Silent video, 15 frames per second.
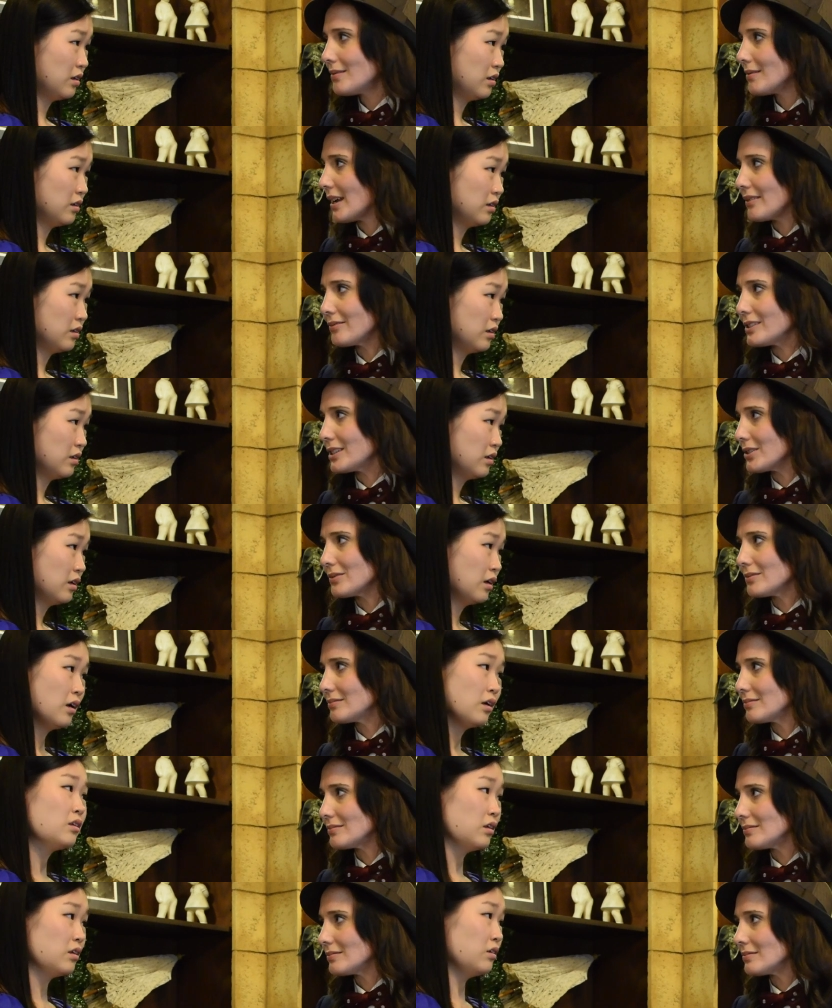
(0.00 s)
Speaker 1: don't have to.
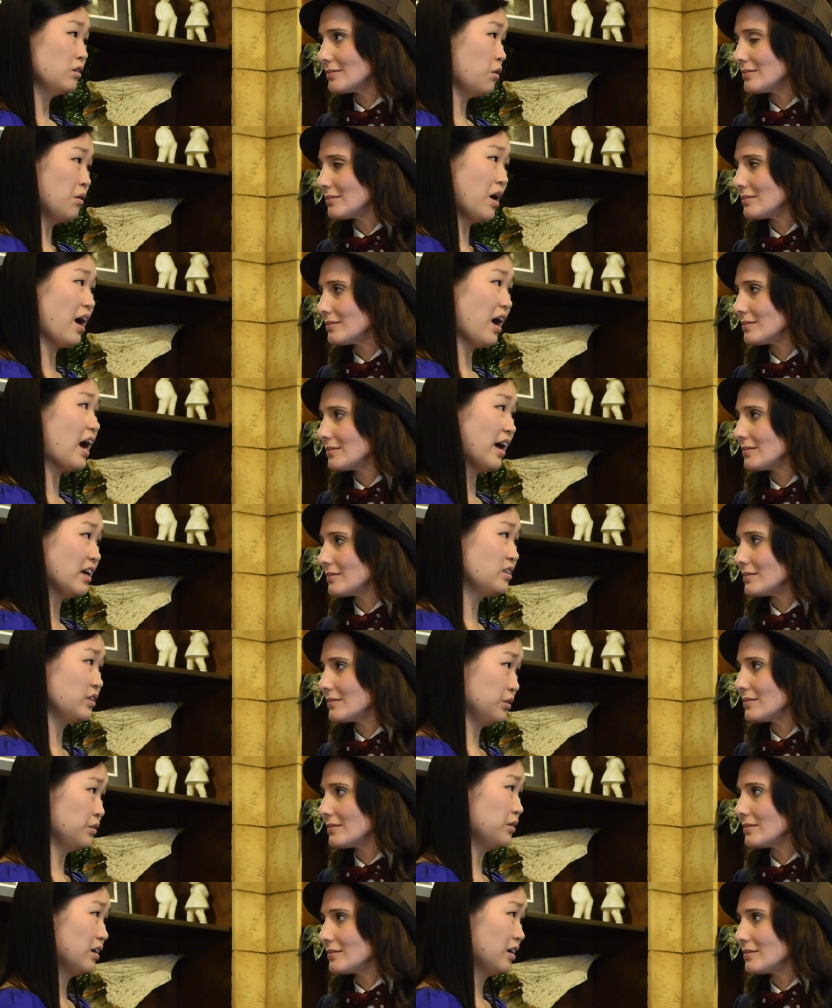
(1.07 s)
Speaker 2: No, I
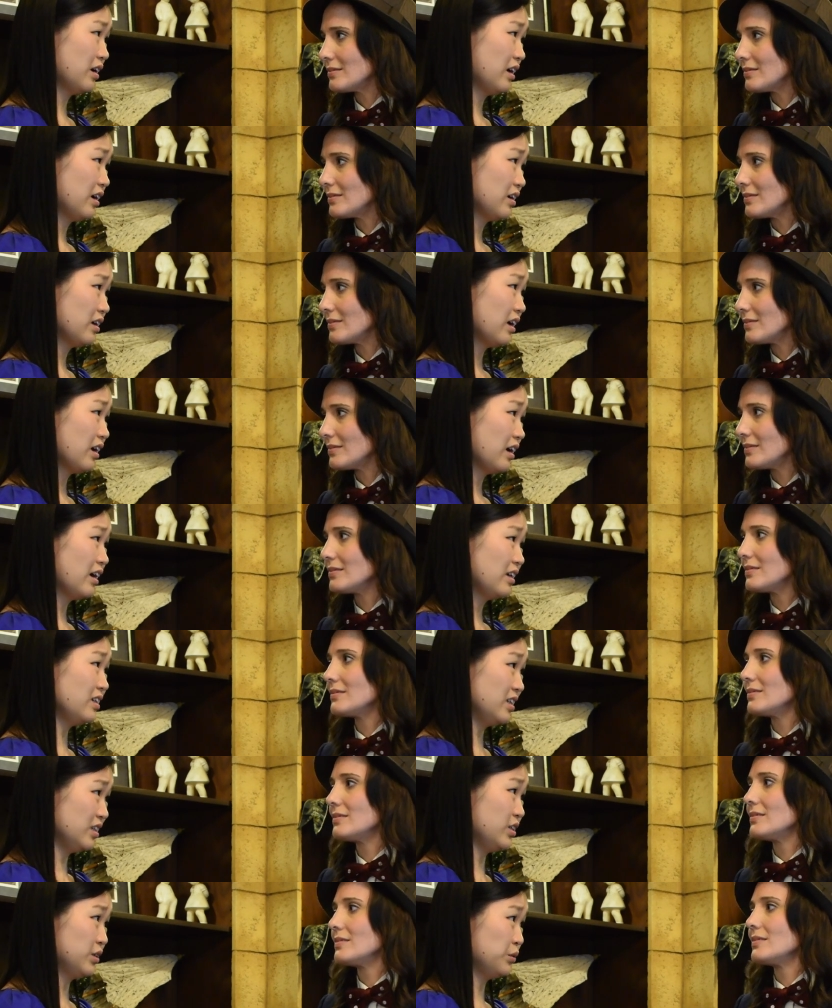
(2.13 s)
do. I
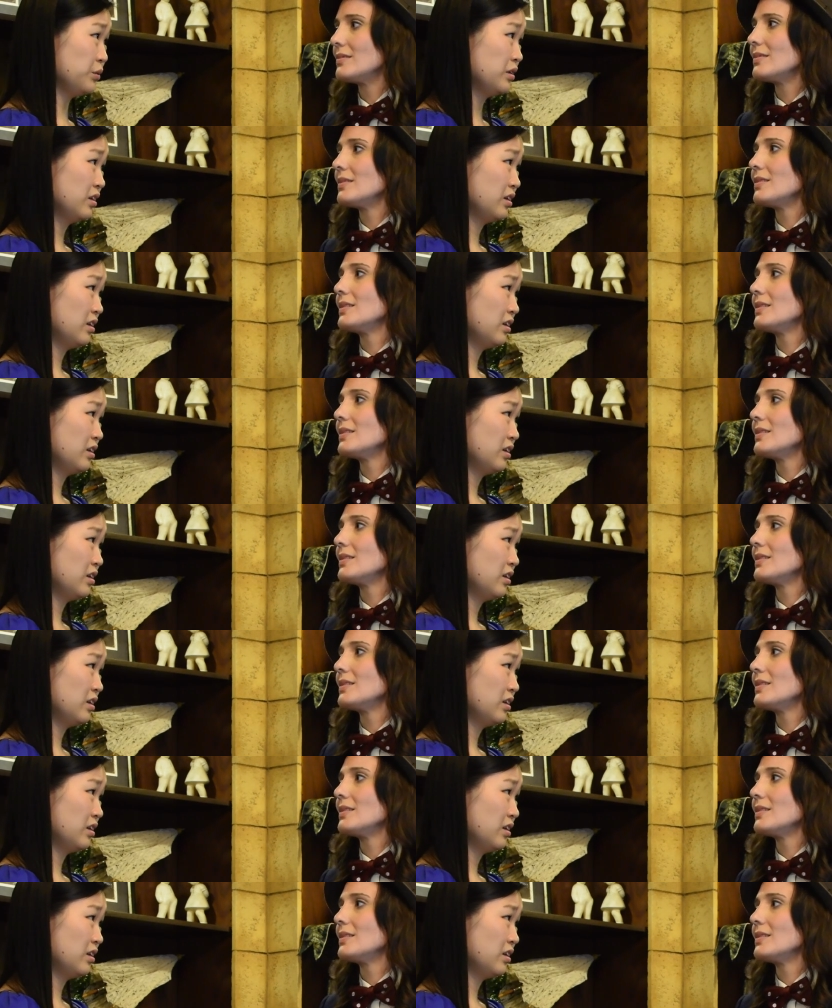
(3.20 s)
need to.